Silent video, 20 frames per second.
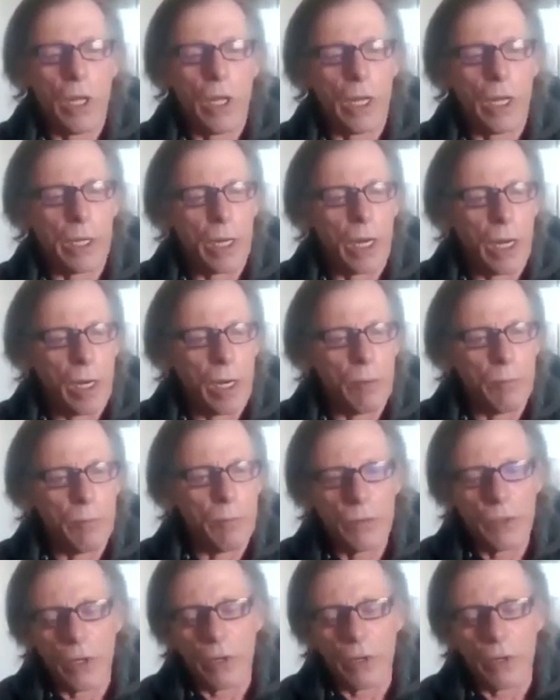And
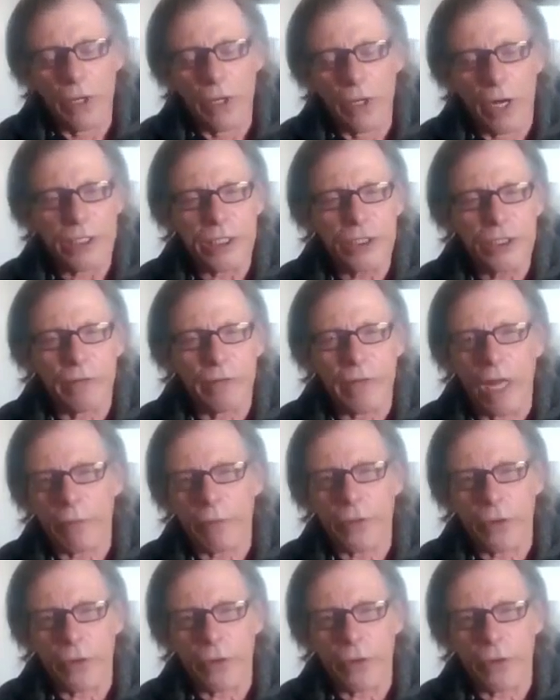I shared that with